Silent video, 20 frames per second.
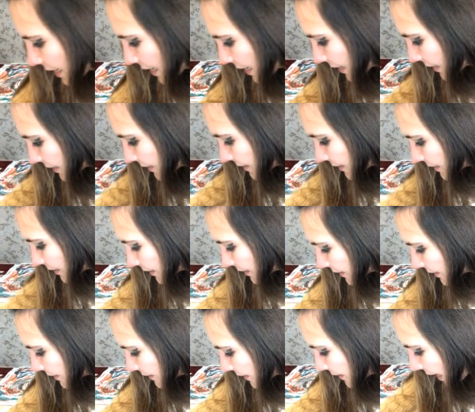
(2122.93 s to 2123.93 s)
and
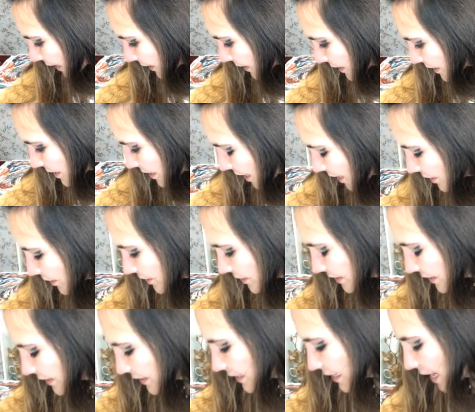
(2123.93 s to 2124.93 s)
darker
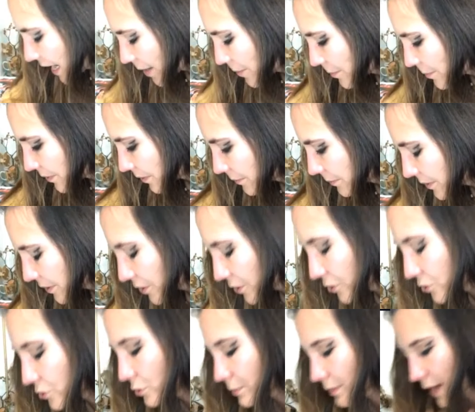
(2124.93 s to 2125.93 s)
colors in the upper,
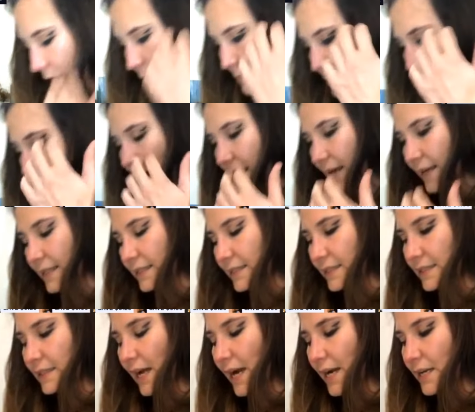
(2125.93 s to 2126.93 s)
because to my mind,
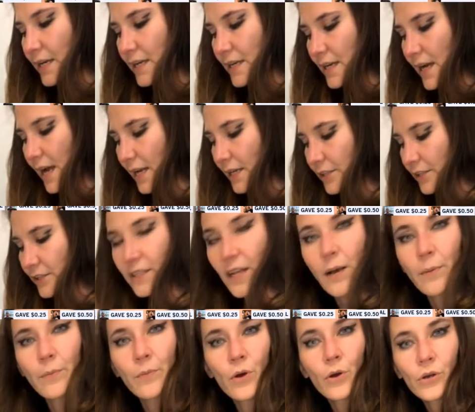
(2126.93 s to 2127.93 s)
darker colors
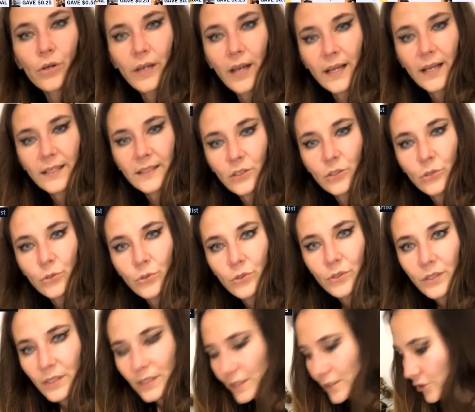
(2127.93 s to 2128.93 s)
are more connected
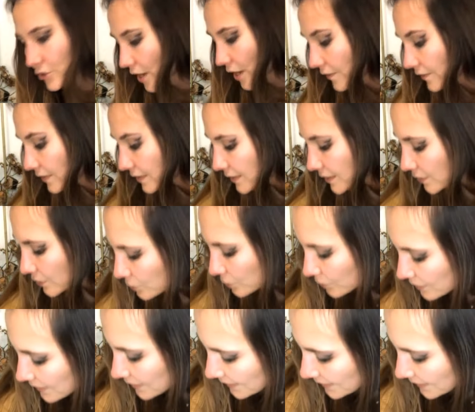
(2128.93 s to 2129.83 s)
to the gravity, to